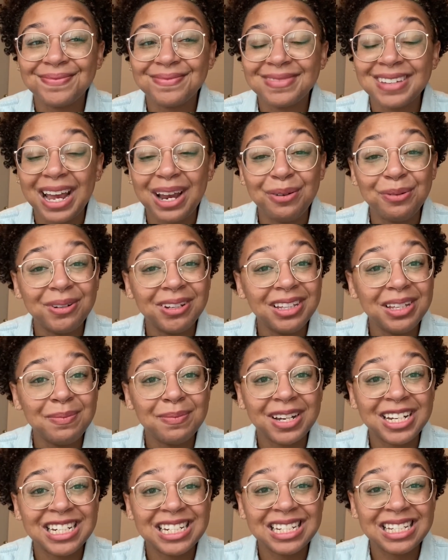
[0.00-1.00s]
I really
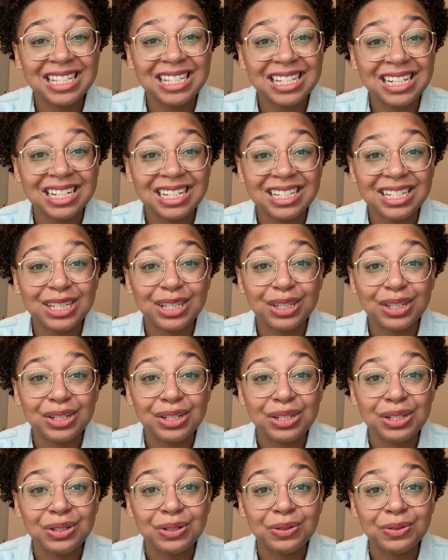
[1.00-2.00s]
might just stick to the
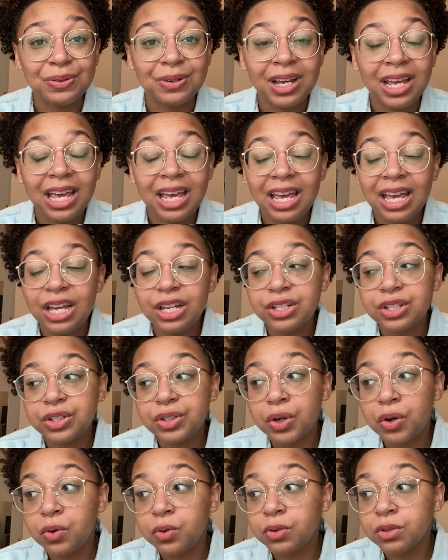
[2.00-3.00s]
Dew and just
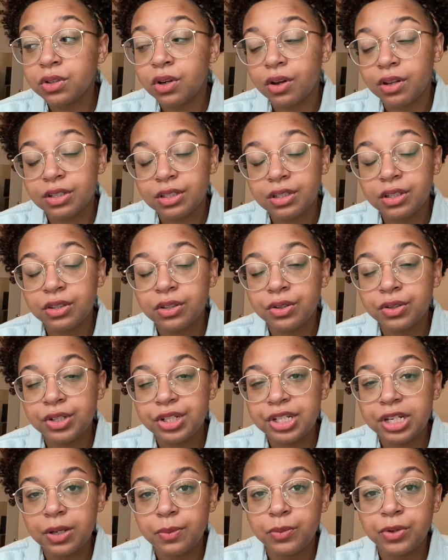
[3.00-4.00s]
hold on to those
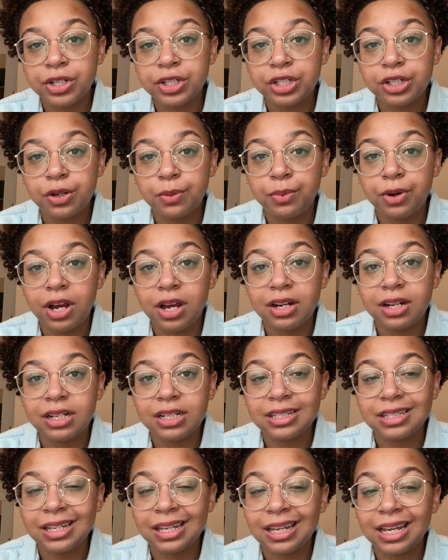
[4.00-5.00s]
Shea Moisture
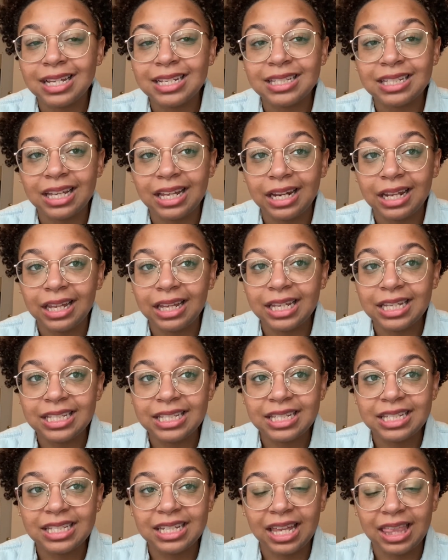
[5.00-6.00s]
products, like I said, in case
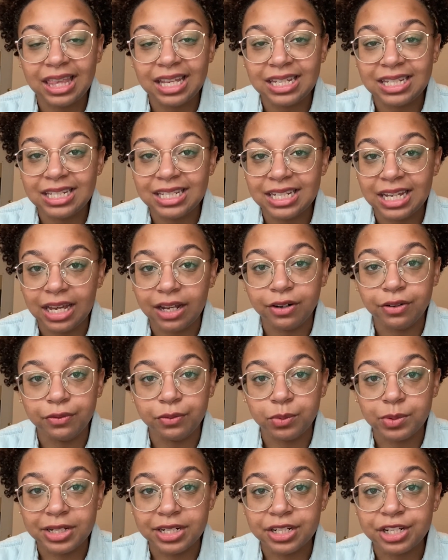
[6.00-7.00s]
it's like the dead of
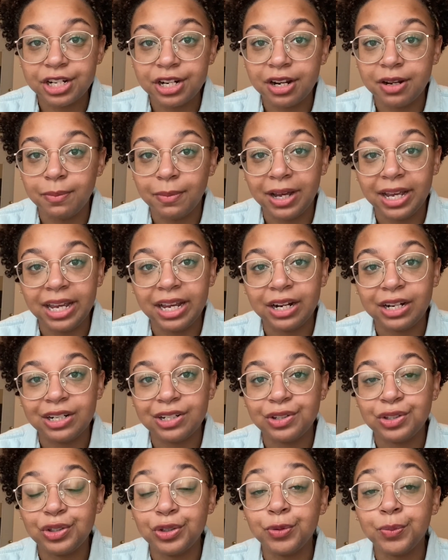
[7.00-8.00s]
winter and my hair
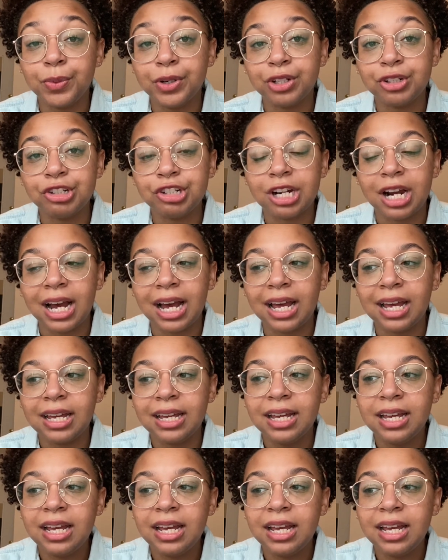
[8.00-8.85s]
is super dry.